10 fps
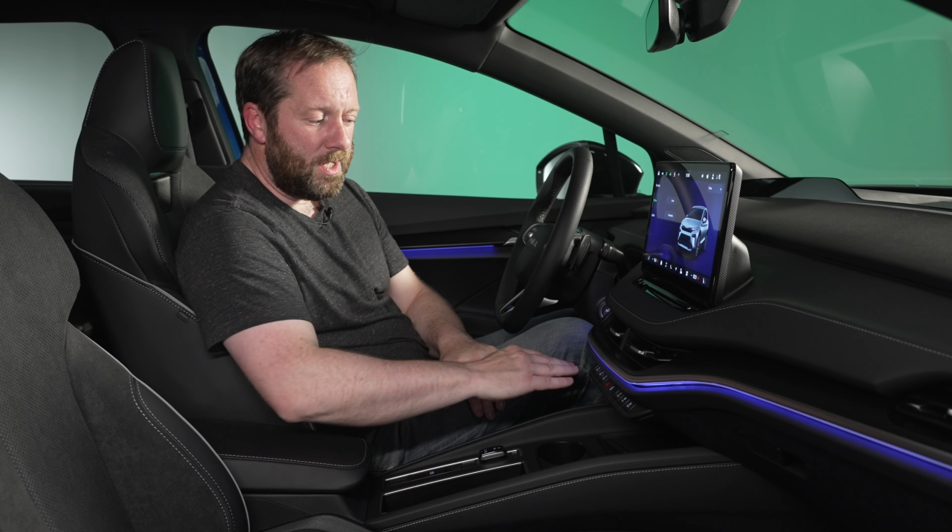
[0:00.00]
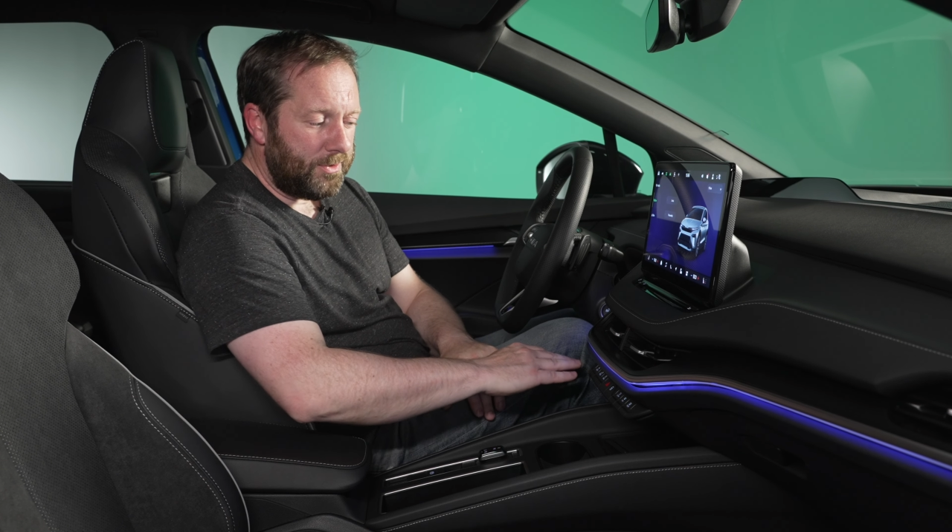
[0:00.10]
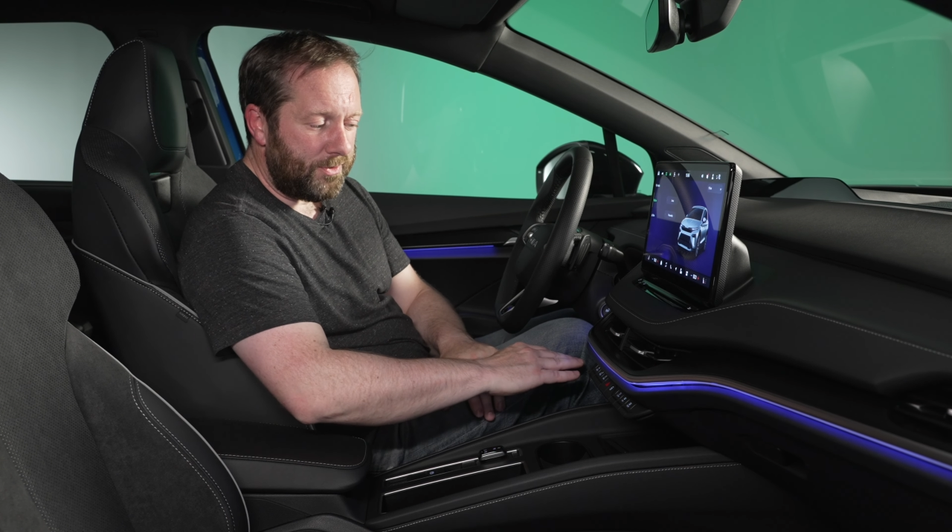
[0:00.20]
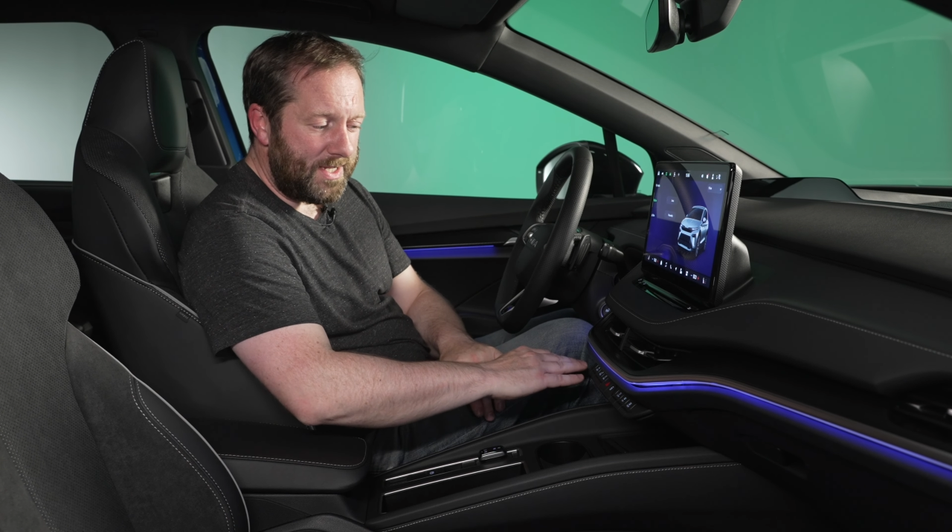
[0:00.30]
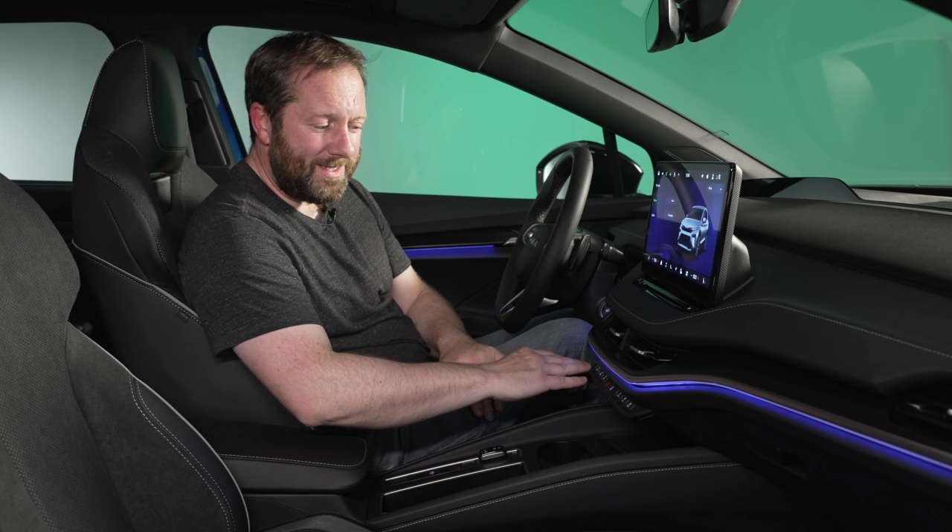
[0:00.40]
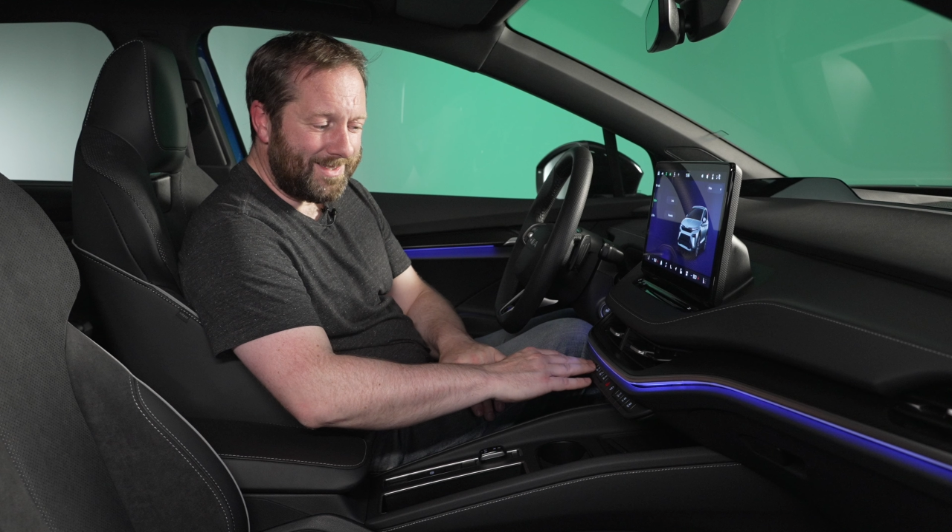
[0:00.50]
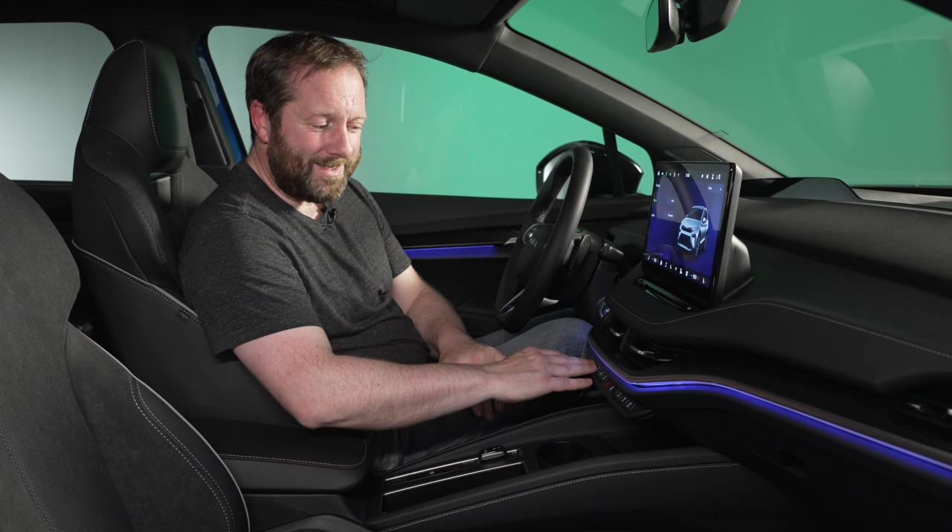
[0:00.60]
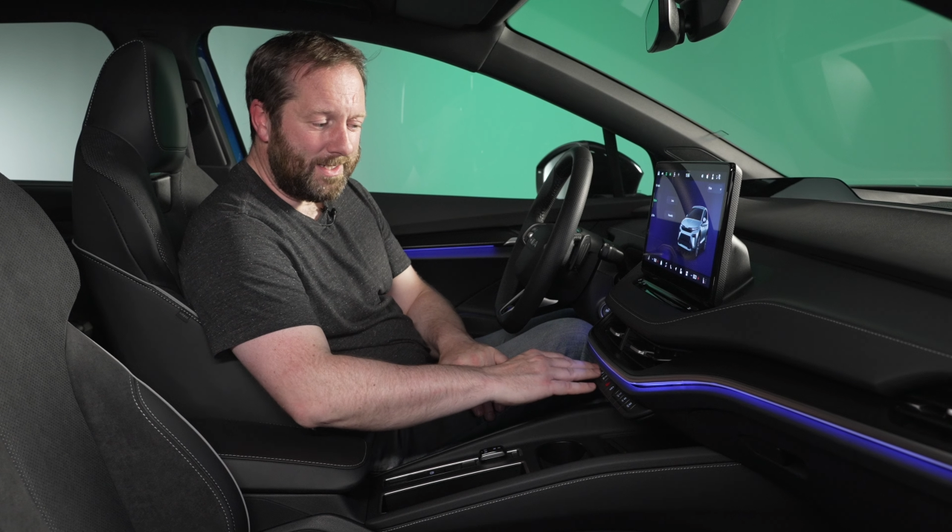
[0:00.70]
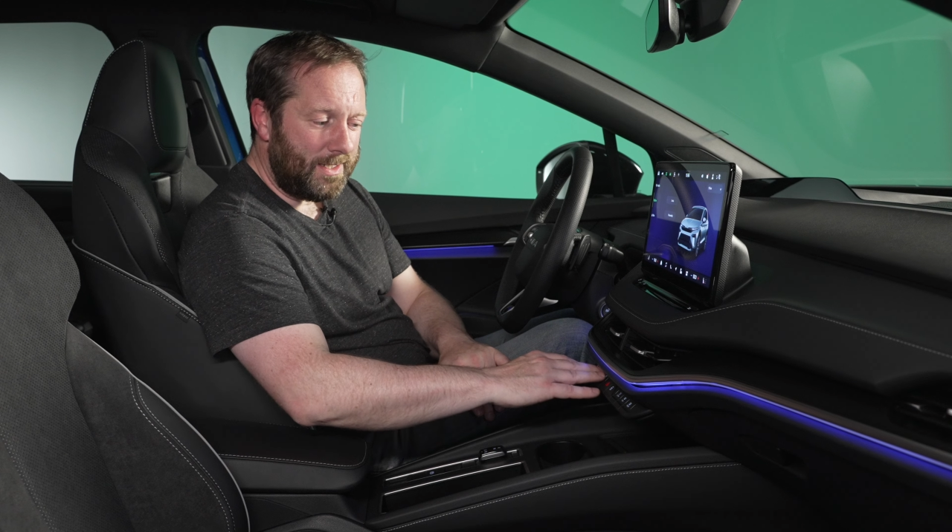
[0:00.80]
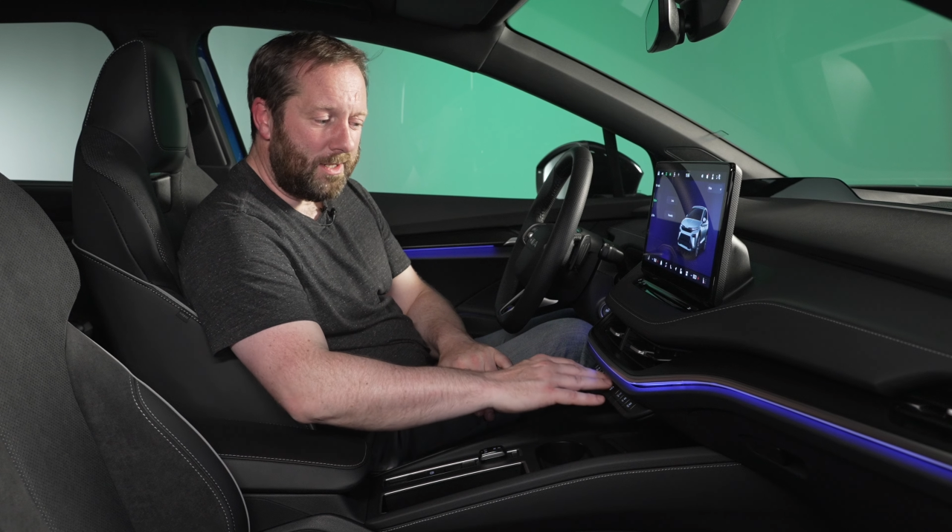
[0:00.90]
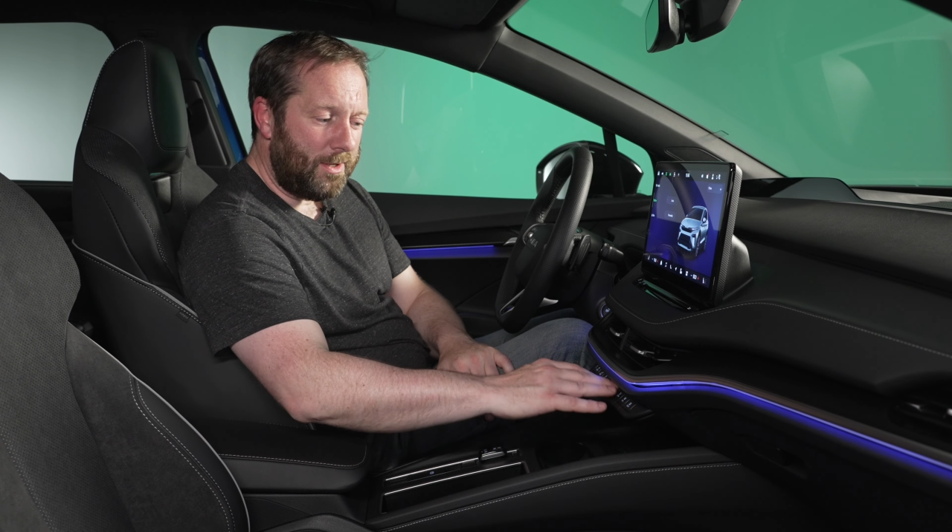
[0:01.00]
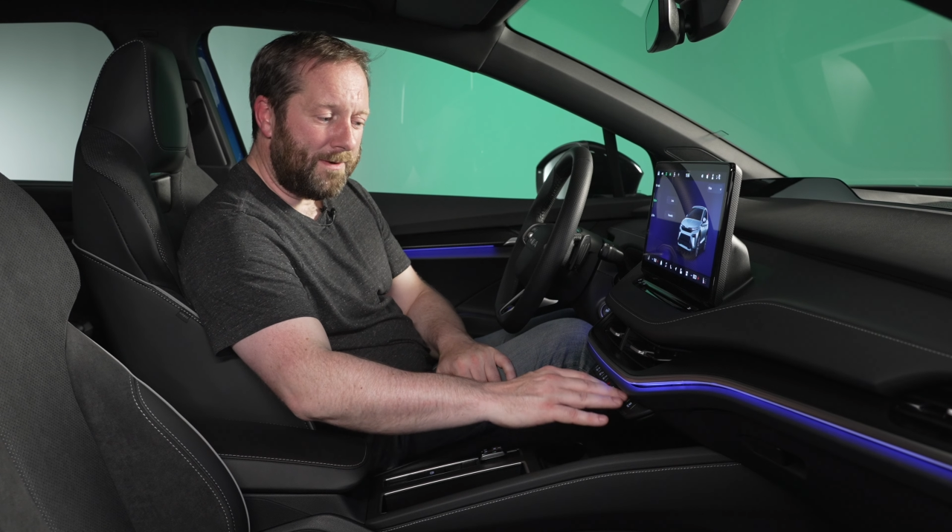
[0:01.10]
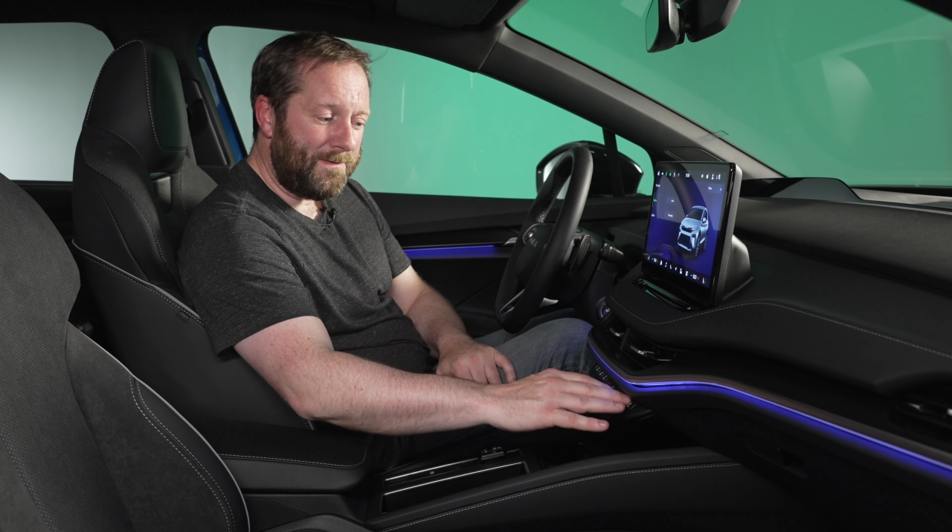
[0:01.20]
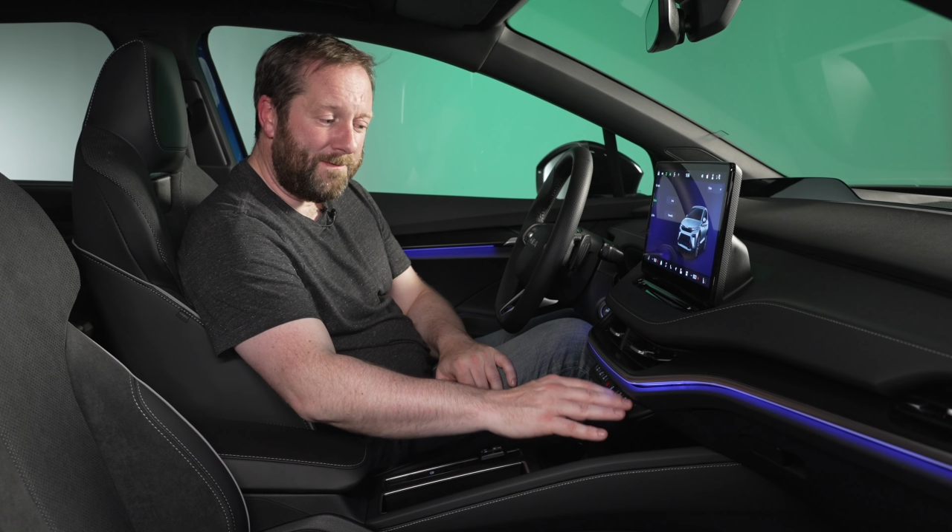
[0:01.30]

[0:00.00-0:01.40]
there is still a lot of